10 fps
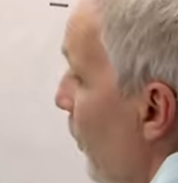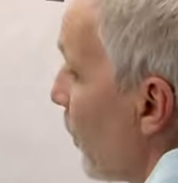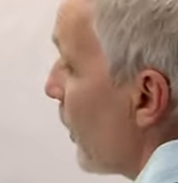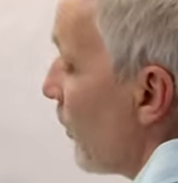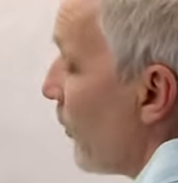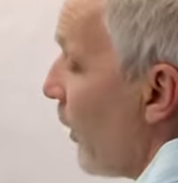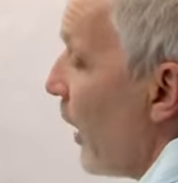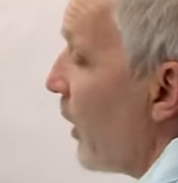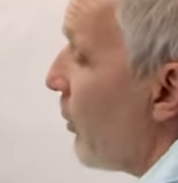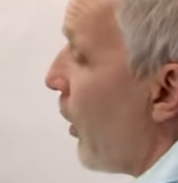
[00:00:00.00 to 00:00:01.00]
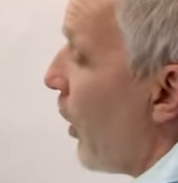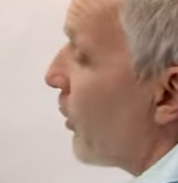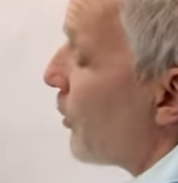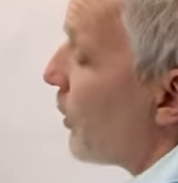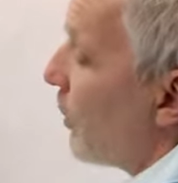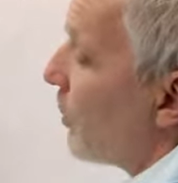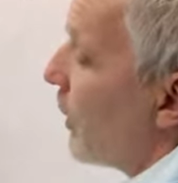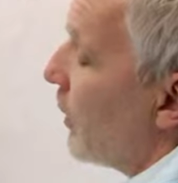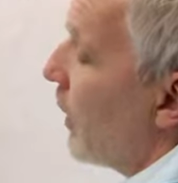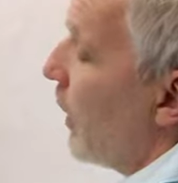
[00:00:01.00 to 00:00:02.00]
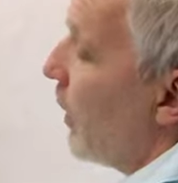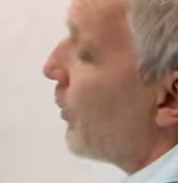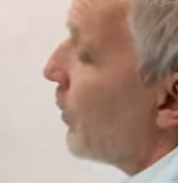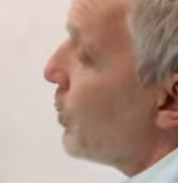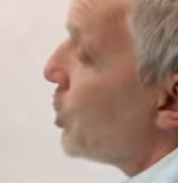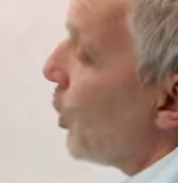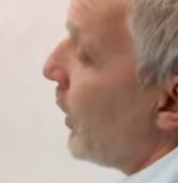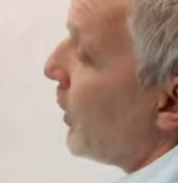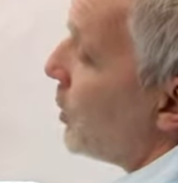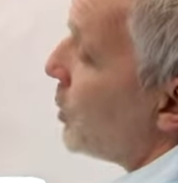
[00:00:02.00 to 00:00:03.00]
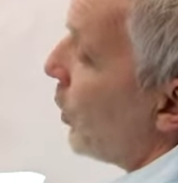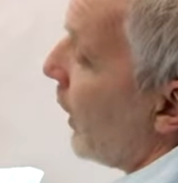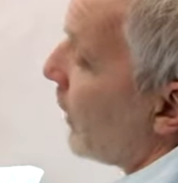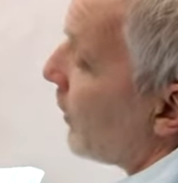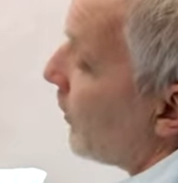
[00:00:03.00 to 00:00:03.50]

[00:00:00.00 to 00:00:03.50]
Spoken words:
we're going to define the parts simply from joint to joint.